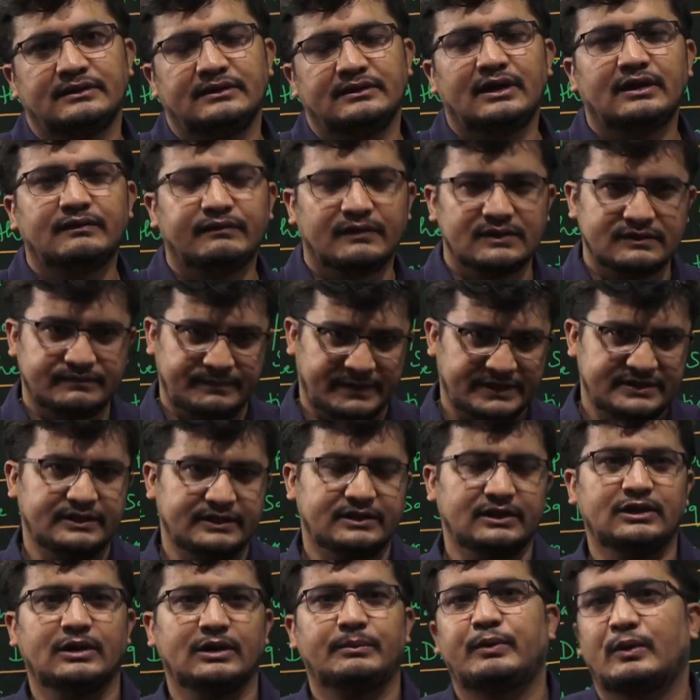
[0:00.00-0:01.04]
That was
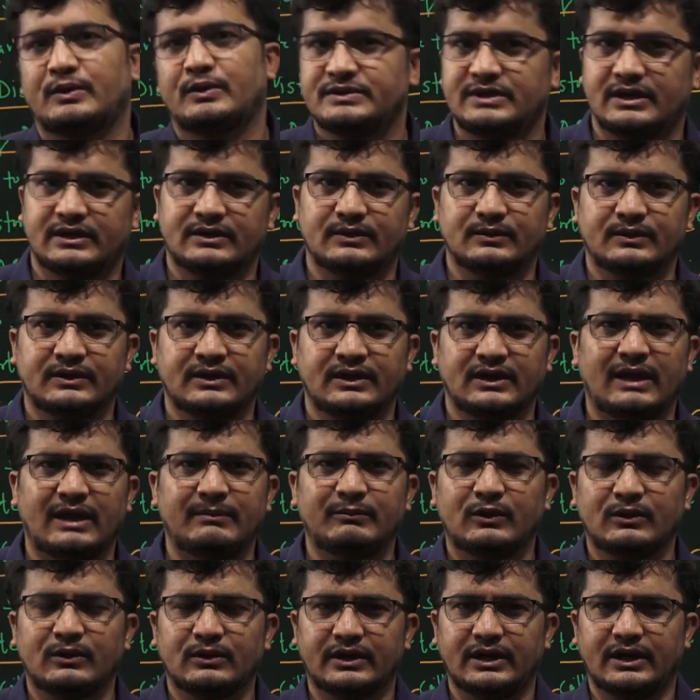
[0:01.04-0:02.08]
basically a project, okay?
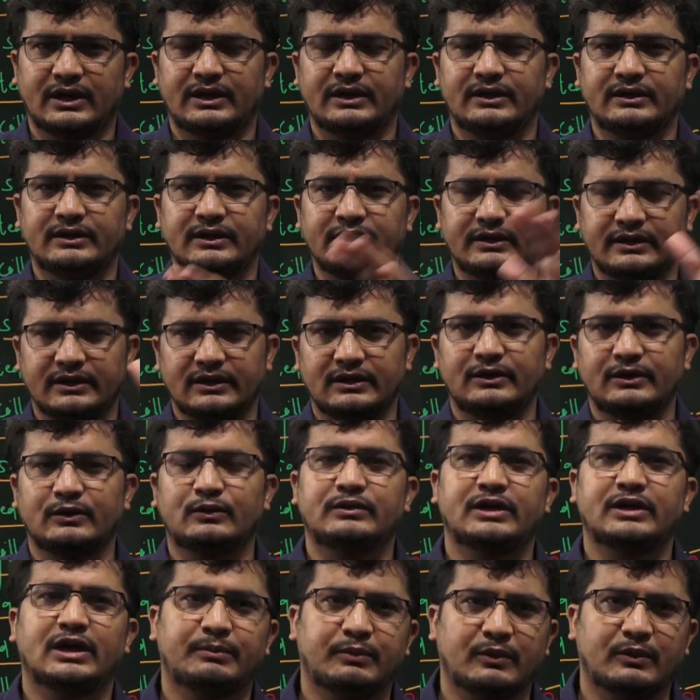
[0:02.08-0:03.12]
I'm not getting detail
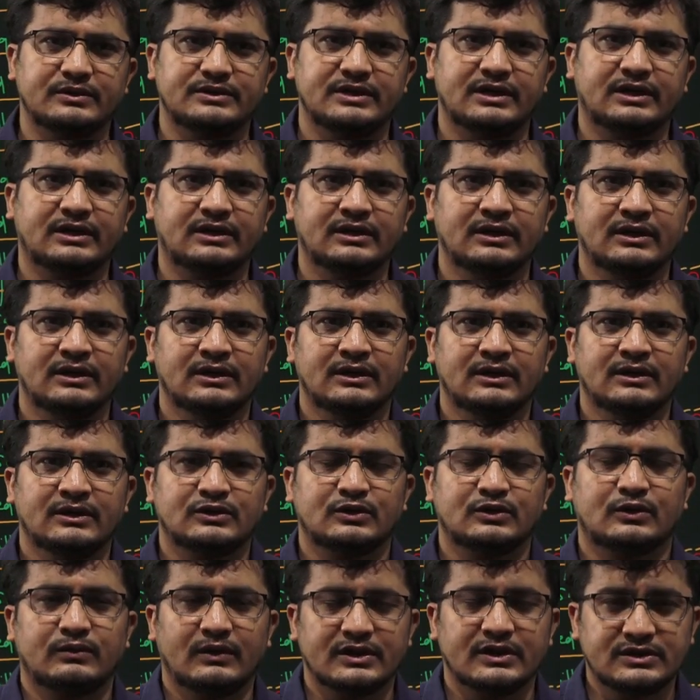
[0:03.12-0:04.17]
into that project.
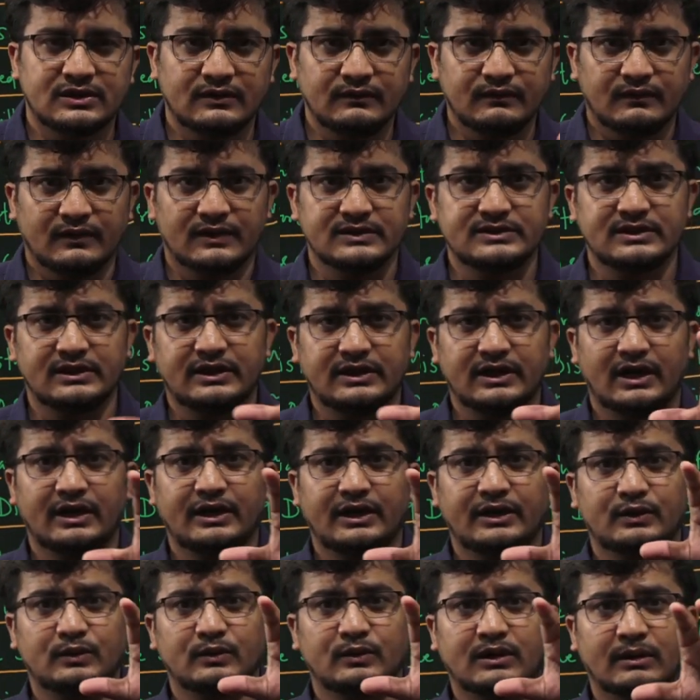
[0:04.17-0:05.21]
The question was
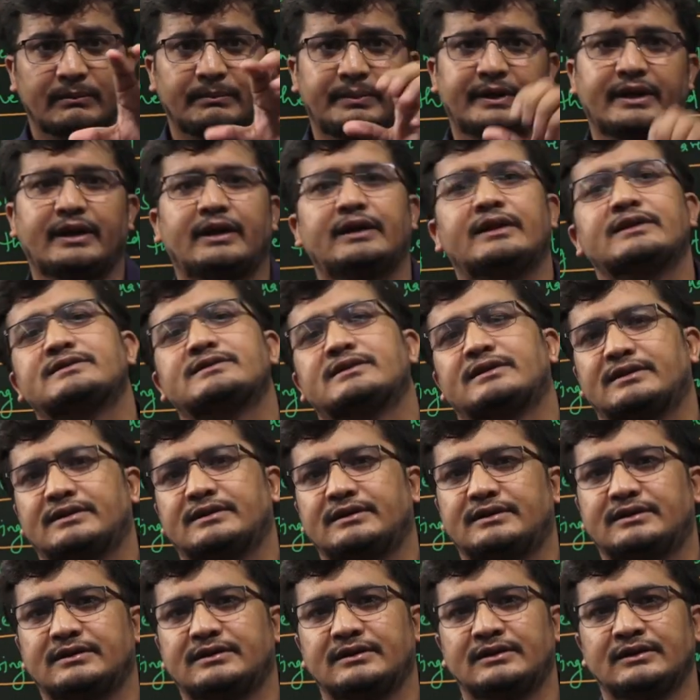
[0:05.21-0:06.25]
regarding to comparator
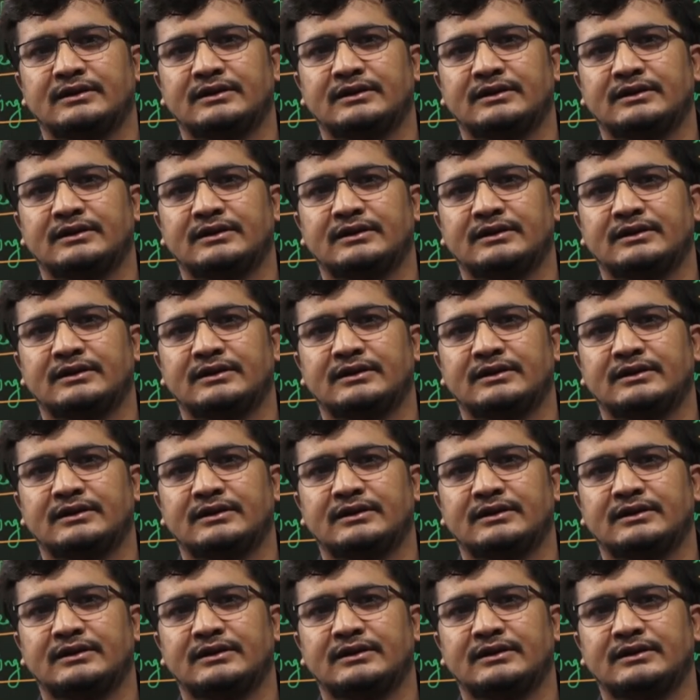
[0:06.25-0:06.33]
circuit.